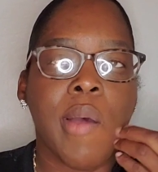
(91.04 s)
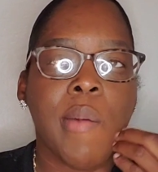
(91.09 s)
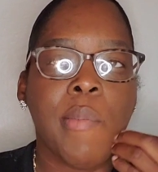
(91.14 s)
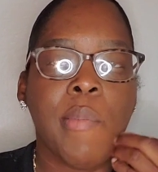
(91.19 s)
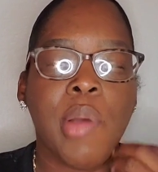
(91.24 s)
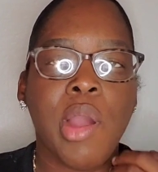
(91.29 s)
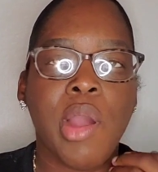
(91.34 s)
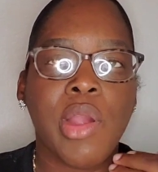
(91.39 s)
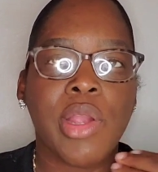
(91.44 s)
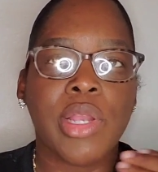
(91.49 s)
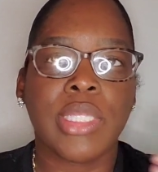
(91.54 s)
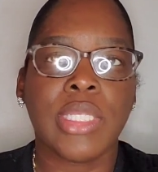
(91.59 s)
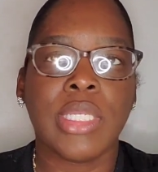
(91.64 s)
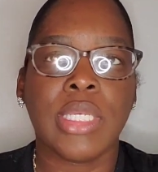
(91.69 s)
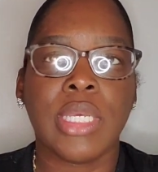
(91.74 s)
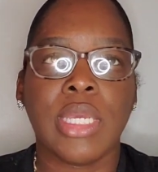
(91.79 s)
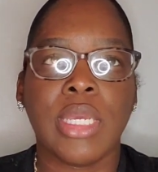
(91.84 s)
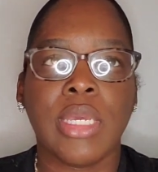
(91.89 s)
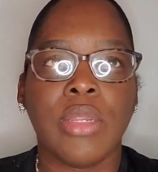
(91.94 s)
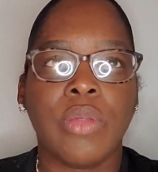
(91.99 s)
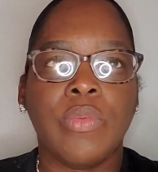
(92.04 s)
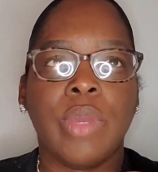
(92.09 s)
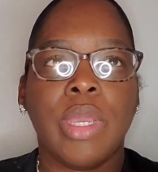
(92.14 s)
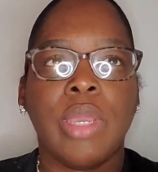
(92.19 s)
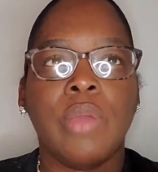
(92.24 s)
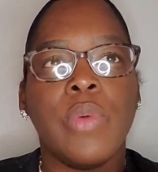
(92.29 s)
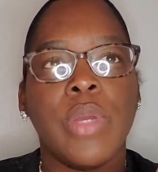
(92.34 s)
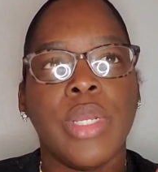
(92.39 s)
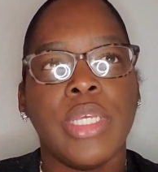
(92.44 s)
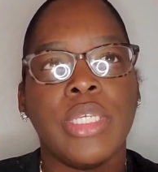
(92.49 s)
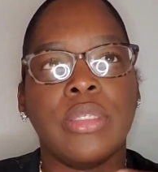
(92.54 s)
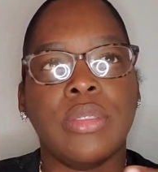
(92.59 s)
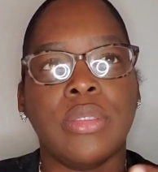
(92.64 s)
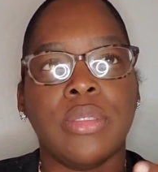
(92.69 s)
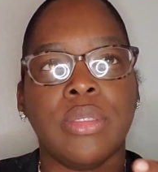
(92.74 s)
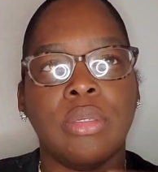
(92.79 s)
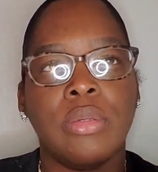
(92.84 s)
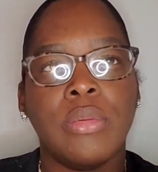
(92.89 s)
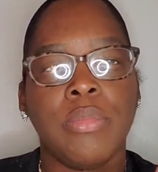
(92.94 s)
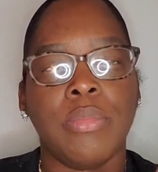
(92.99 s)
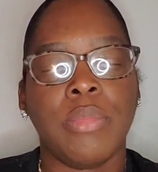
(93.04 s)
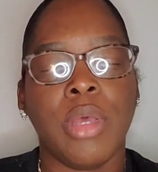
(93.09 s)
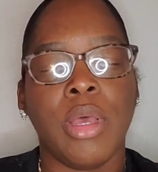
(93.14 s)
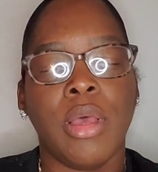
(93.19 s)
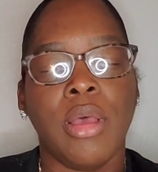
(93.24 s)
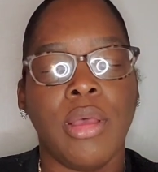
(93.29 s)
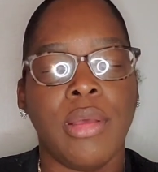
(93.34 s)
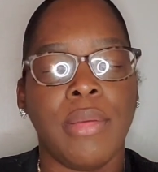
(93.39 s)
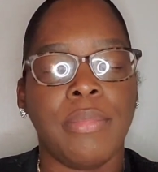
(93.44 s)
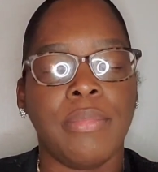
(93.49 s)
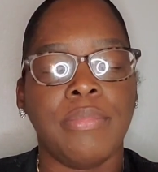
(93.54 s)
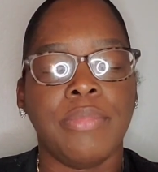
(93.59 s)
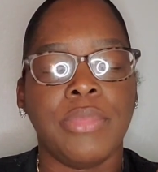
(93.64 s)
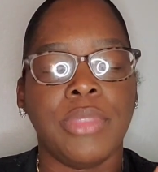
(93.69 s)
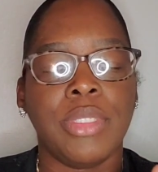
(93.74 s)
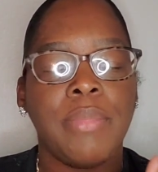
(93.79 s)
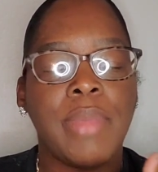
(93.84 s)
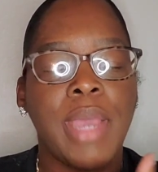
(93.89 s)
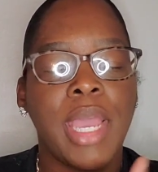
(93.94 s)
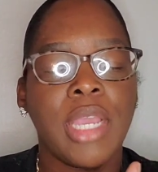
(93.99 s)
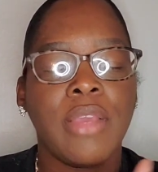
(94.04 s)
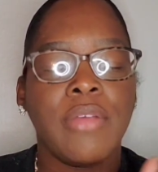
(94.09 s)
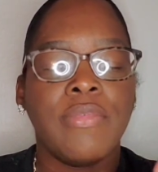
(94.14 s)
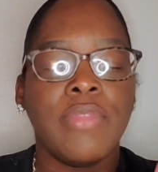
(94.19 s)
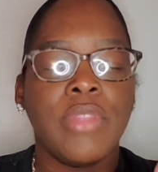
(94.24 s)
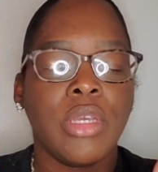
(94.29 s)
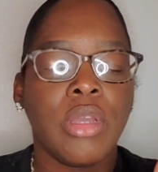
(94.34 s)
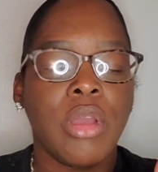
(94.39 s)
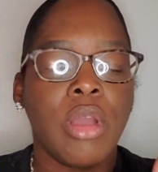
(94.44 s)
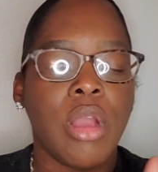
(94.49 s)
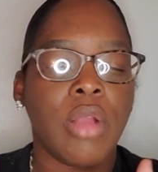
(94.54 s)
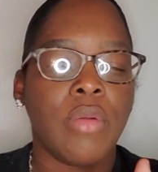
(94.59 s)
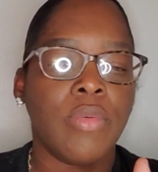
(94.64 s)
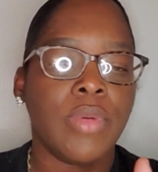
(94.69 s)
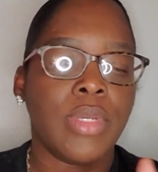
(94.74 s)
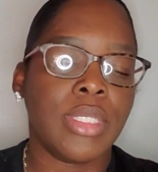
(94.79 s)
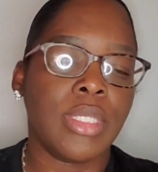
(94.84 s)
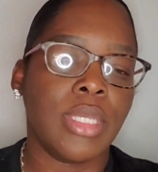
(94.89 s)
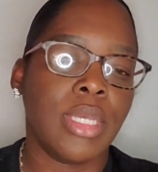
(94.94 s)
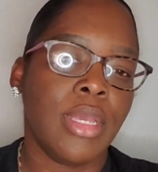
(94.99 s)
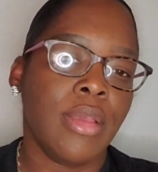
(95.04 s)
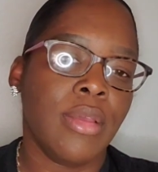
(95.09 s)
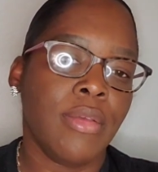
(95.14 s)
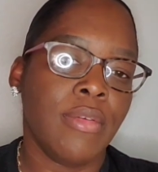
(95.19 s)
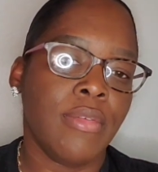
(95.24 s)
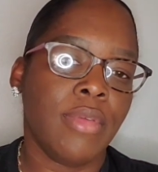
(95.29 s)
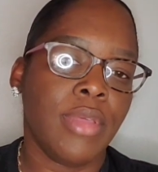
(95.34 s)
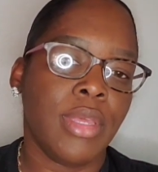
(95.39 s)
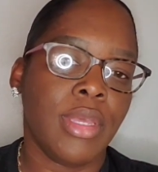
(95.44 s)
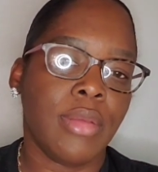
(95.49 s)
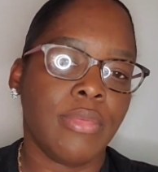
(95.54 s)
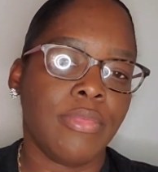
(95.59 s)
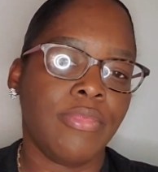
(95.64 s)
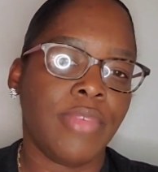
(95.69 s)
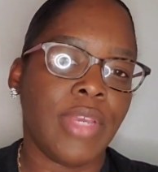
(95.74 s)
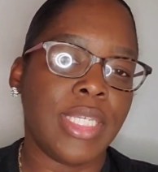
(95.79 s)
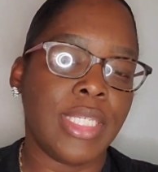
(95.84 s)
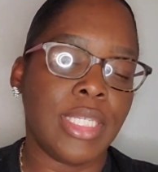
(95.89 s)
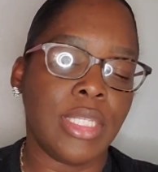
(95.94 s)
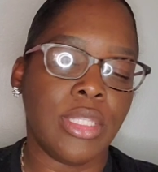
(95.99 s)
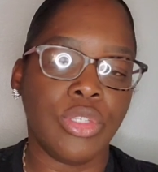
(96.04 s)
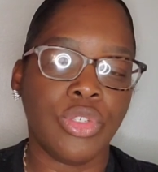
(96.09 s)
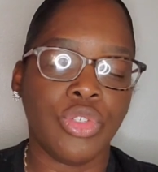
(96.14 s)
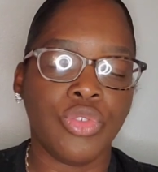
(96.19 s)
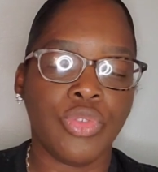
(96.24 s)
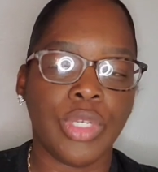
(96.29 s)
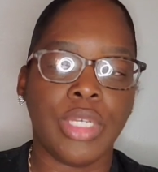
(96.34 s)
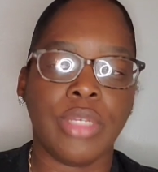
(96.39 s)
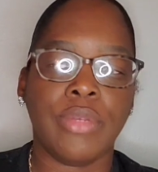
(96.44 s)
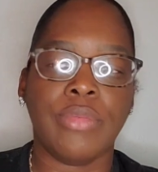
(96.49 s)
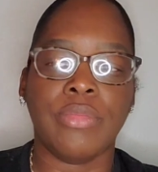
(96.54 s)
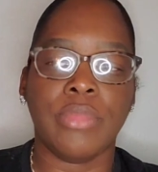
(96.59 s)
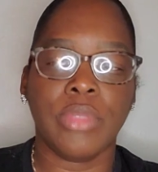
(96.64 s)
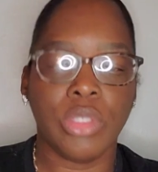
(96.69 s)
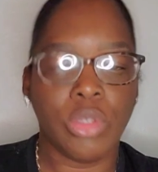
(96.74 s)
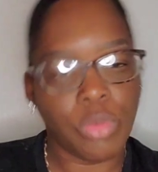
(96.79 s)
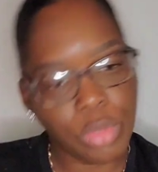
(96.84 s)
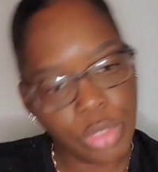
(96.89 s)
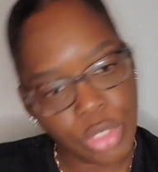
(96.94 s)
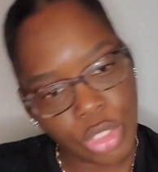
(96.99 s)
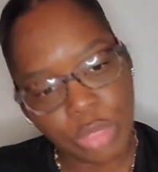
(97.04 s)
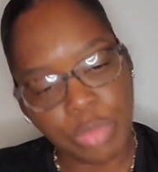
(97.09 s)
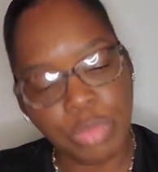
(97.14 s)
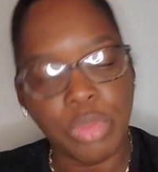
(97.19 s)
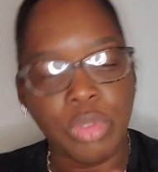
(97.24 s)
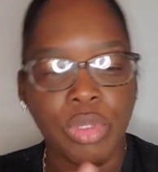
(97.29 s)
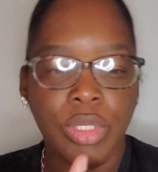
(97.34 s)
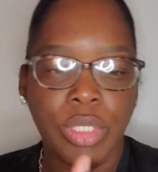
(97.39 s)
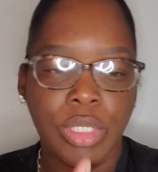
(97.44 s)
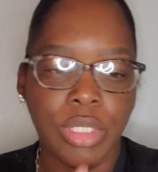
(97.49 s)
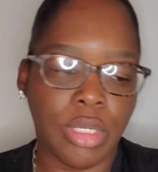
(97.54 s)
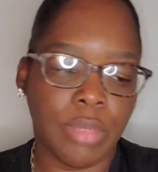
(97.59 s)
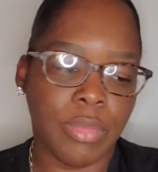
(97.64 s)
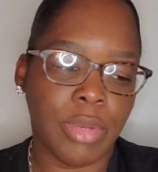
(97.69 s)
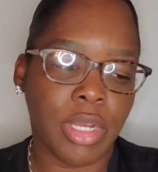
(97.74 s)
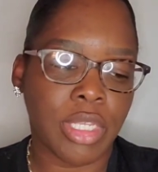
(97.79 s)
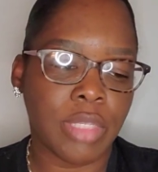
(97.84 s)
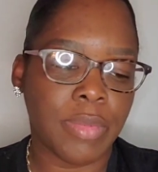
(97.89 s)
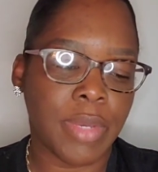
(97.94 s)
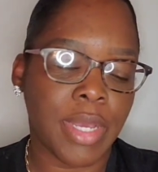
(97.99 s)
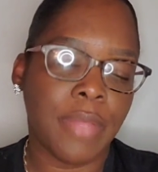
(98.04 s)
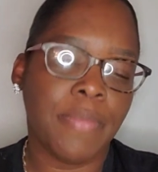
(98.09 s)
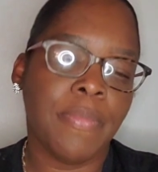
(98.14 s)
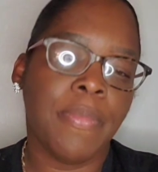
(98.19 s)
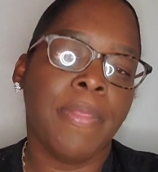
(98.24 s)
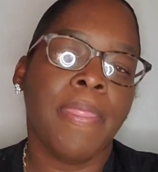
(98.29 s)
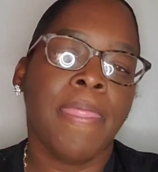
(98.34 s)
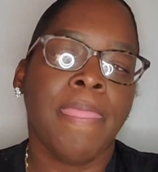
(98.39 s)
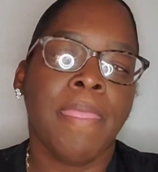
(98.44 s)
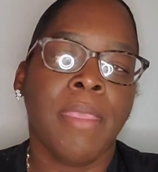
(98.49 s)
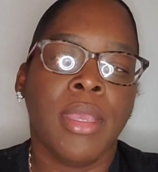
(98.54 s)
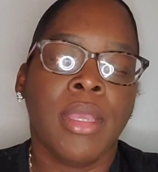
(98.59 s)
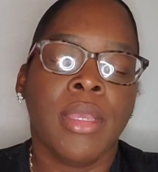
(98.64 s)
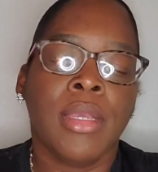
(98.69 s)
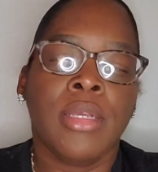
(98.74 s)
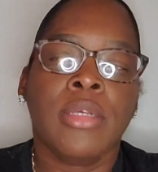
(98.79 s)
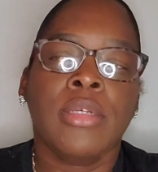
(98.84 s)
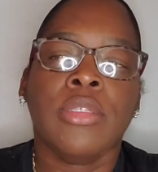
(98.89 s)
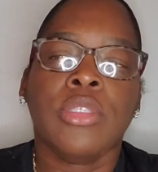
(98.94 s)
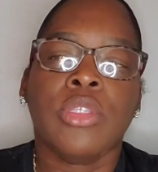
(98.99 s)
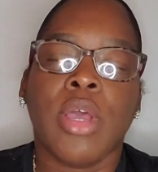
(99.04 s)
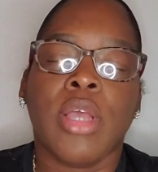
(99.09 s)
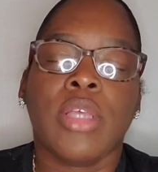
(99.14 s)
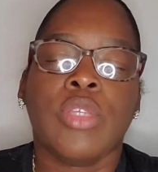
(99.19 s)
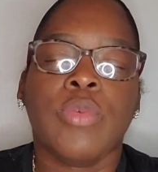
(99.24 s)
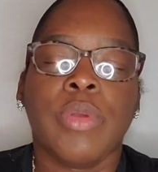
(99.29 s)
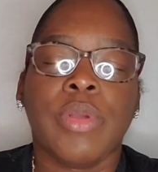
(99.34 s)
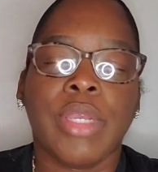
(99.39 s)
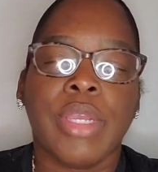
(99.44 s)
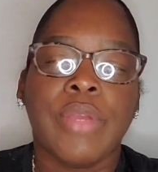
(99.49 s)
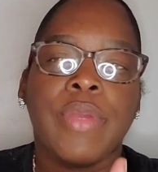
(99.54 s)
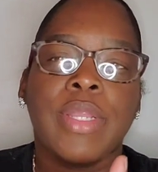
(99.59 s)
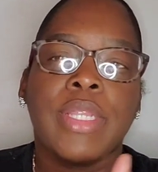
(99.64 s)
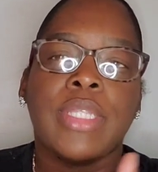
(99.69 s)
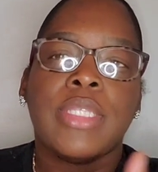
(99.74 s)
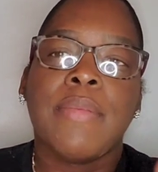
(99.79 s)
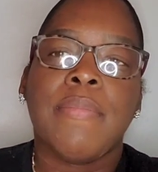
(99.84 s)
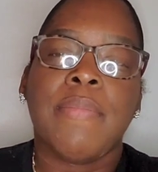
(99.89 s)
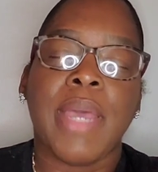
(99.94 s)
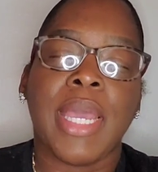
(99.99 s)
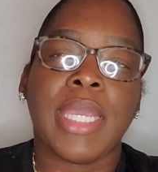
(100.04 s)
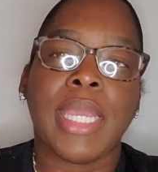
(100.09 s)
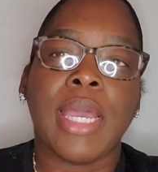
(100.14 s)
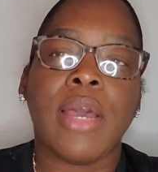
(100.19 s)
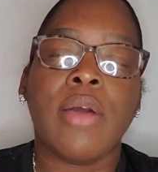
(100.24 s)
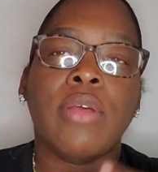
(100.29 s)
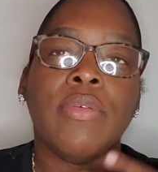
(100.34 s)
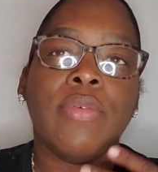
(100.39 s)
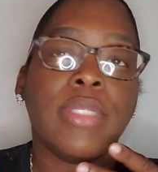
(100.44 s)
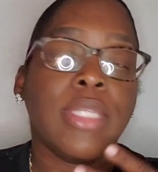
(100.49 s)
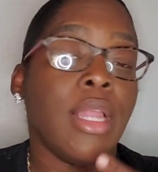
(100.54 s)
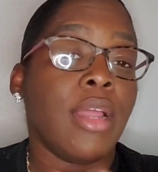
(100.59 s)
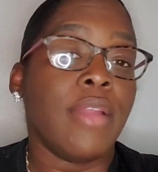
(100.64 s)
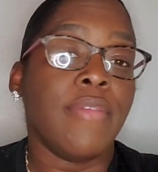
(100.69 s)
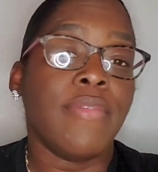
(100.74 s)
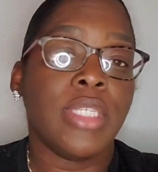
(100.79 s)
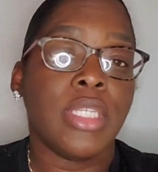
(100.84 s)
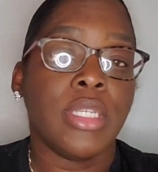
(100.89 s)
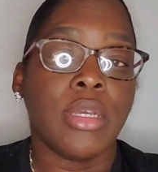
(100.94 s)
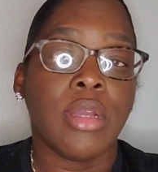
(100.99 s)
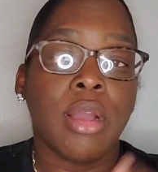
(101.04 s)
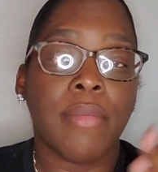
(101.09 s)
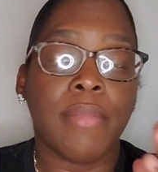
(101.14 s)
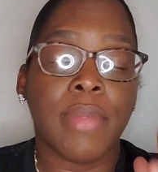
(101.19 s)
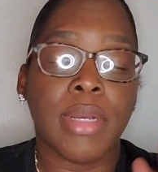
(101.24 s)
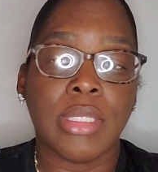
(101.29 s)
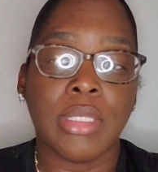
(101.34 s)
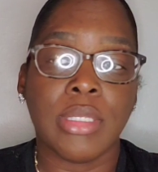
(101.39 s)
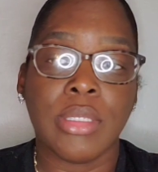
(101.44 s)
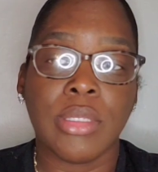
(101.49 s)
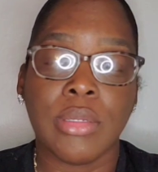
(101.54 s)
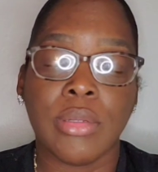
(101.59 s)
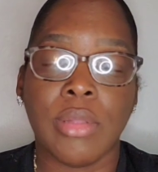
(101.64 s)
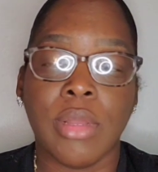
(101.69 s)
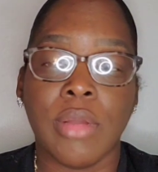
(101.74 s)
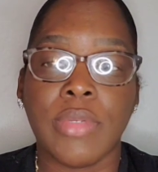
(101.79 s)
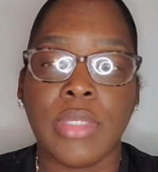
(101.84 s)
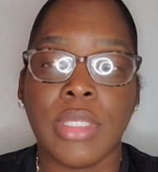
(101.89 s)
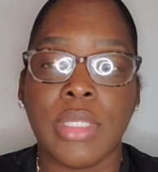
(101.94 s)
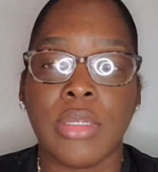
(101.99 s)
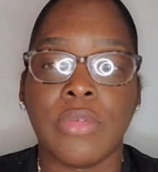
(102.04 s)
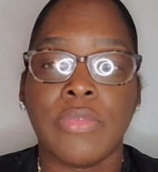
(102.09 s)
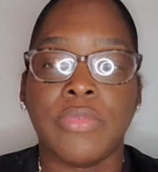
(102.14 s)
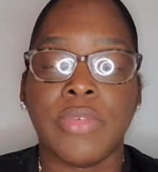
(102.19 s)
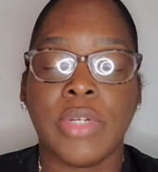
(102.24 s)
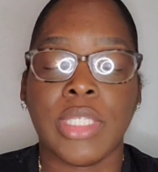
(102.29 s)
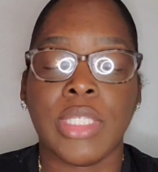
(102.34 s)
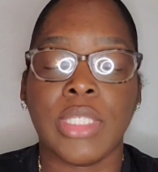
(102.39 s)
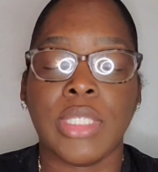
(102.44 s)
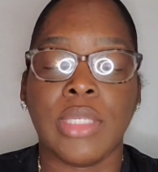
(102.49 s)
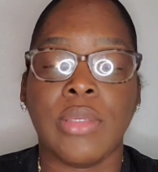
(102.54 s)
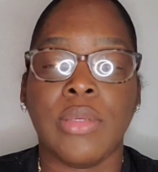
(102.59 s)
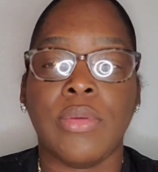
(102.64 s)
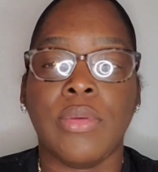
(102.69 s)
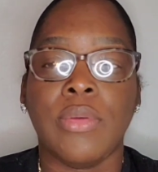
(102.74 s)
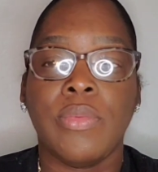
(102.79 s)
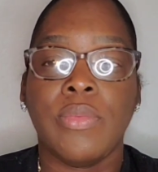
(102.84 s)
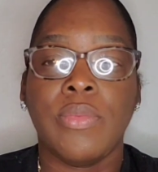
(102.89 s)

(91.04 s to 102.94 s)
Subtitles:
parked in a way where his the back of the car was facing the street, so just pulled into the parking spot. So as we were getting ready to back out, it was a lot of us in the car. My sister-in-law was in the front seat,